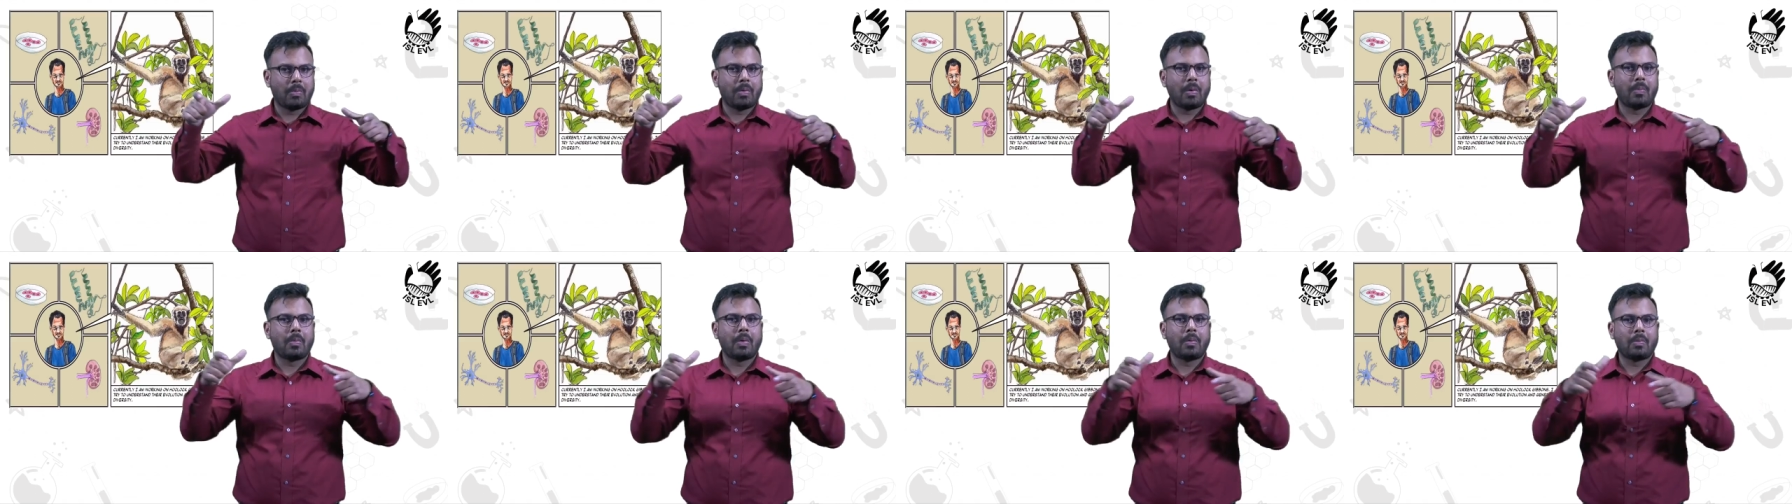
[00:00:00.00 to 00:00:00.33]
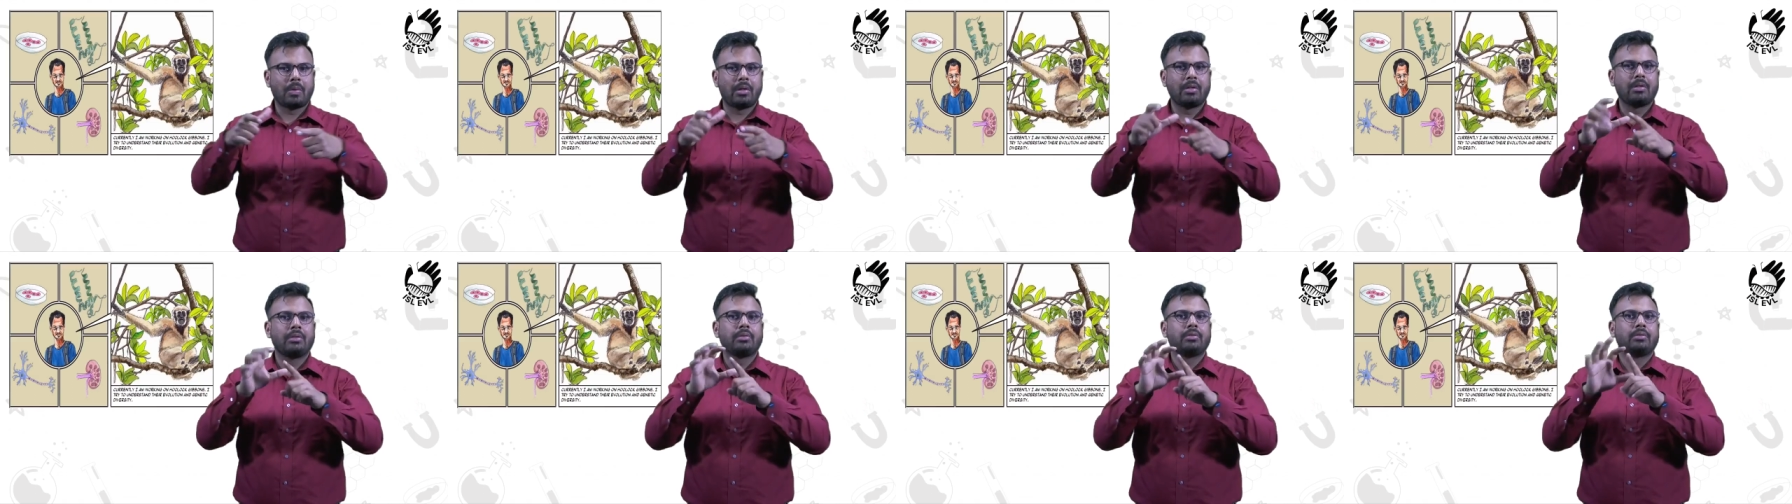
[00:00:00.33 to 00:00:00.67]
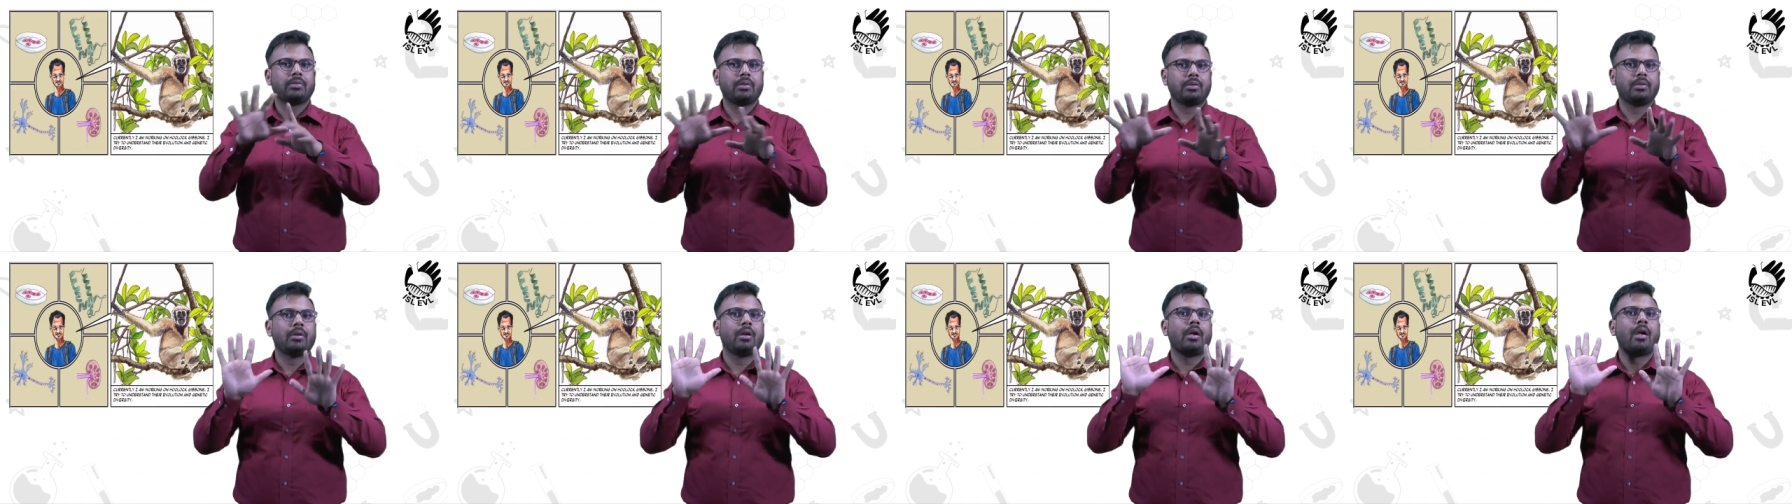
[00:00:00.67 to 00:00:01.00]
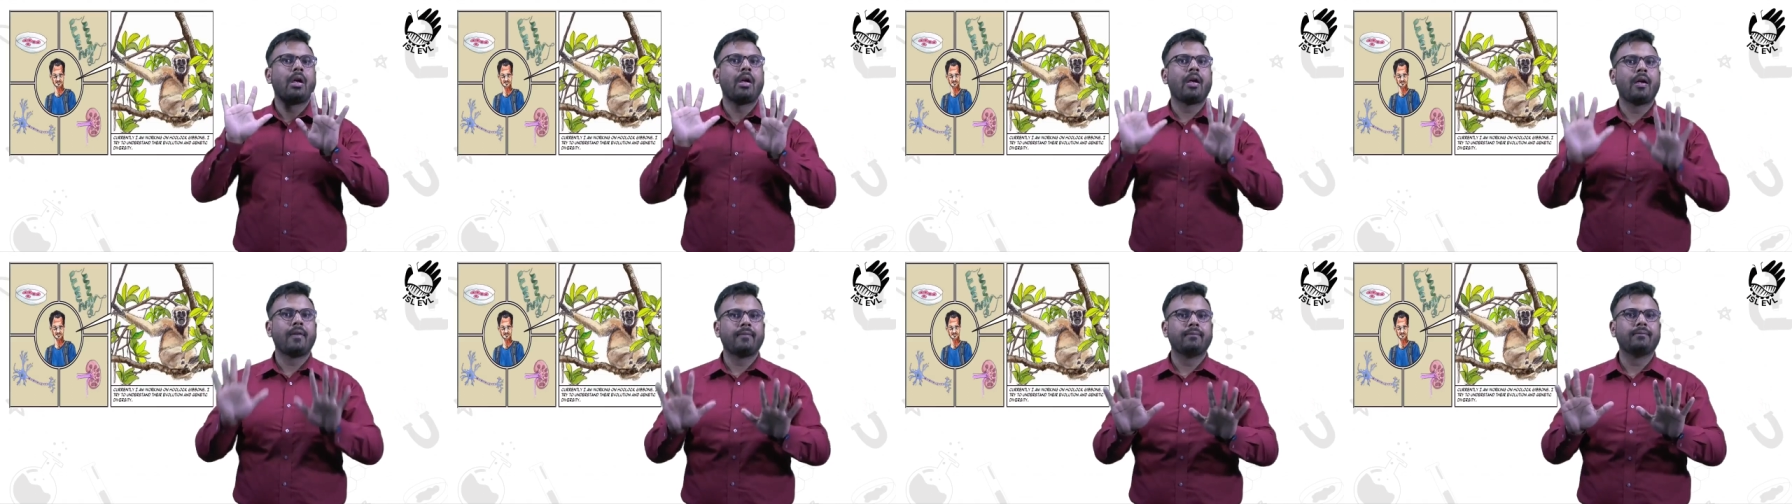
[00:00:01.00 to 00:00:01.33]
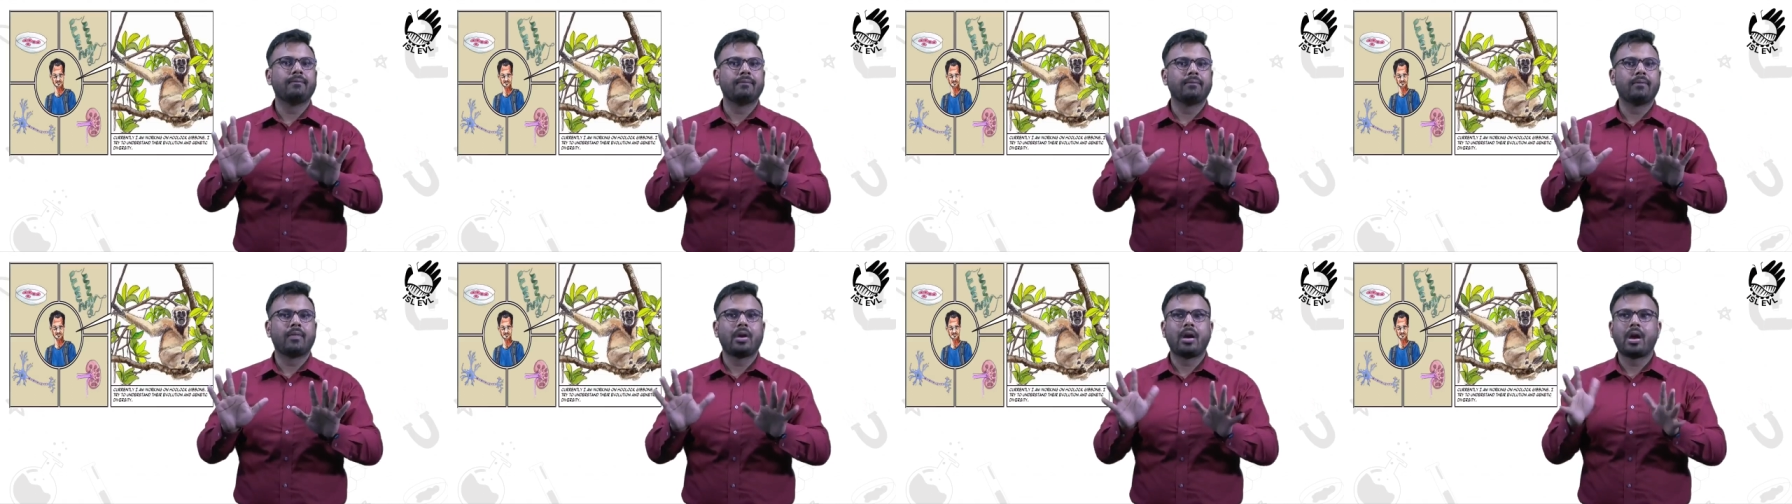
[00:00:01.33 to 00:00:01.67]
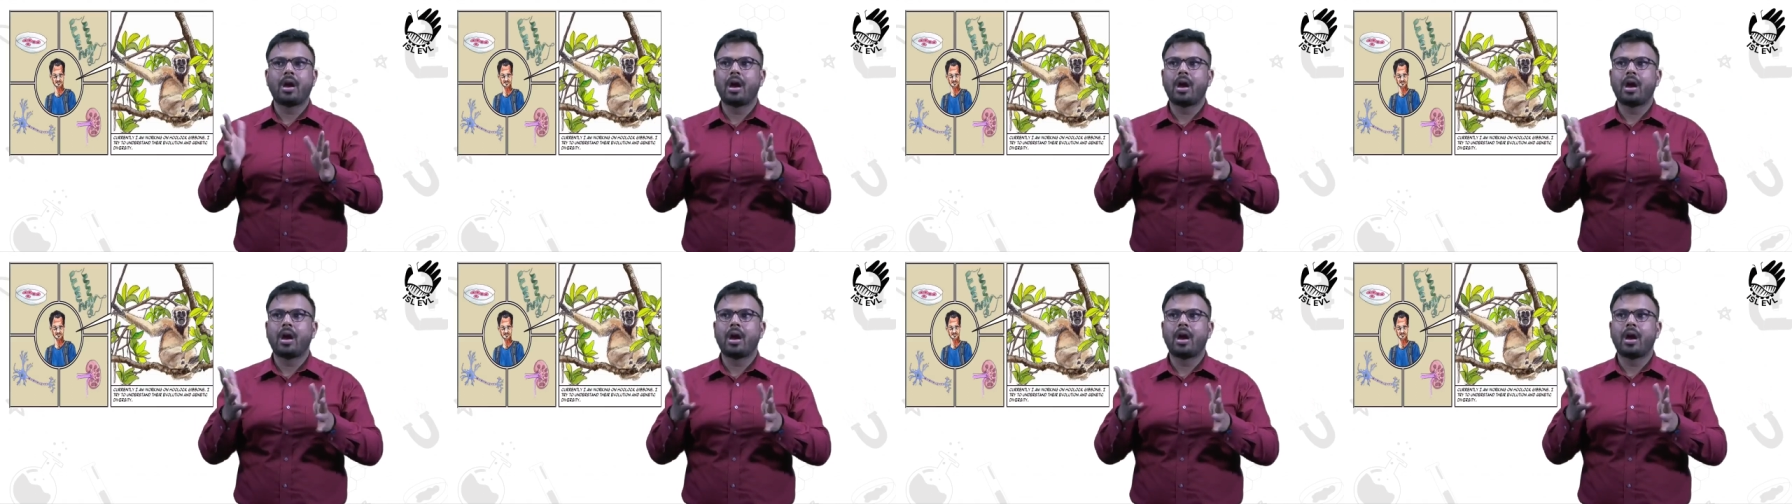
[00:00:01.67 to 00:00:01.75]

Their numbers are rapidly